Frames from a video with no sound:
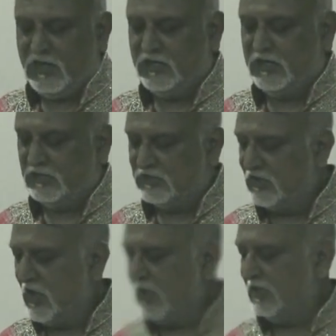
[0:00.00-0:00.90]
that does
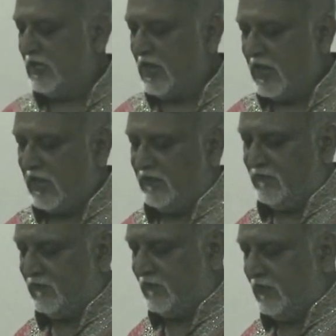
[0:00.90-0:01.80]
not
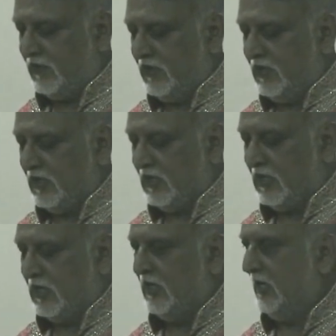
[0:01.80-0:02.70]
have
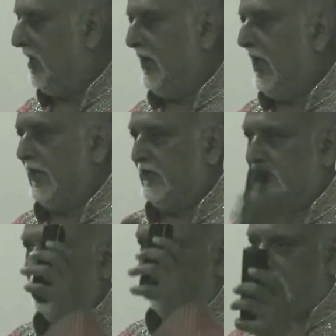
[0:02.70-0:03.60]
a
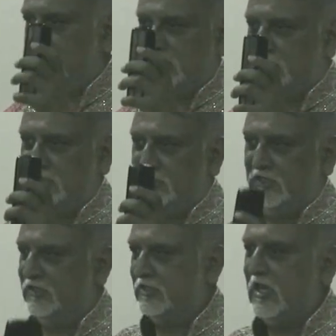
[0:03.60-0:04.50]
light. It's just
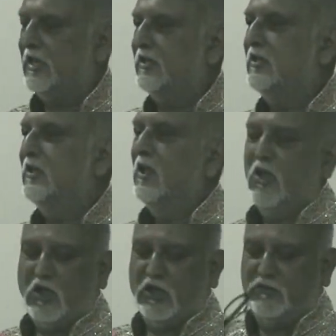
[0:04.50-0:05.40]
a stand
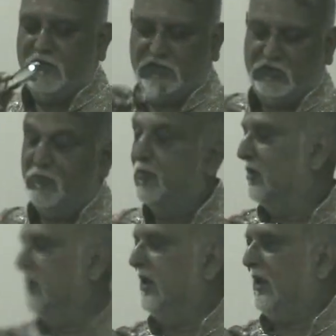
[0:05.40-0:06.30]
on which you
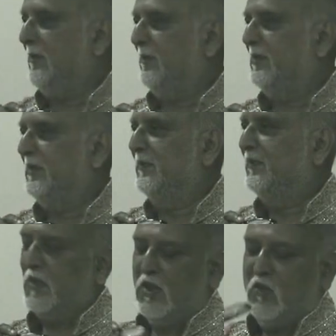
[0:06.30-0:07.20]
put the lamp.
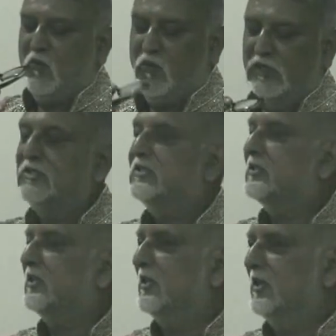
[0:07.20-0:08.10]

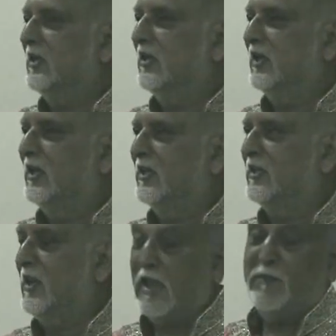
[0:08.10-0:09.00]
Once
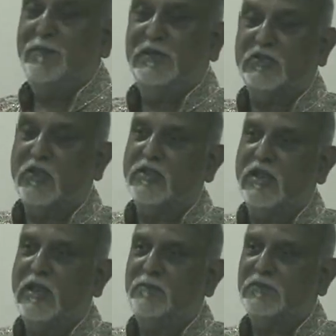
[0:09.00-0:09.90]
the lamp is on the
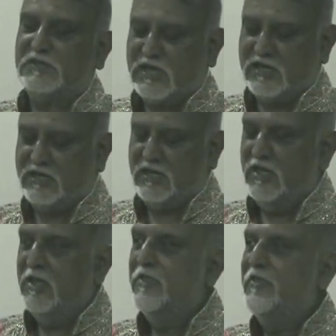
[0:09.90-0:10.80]

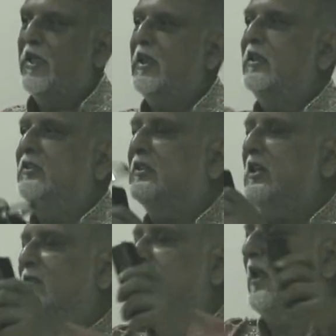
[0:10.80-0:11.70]
lampstand, then it gives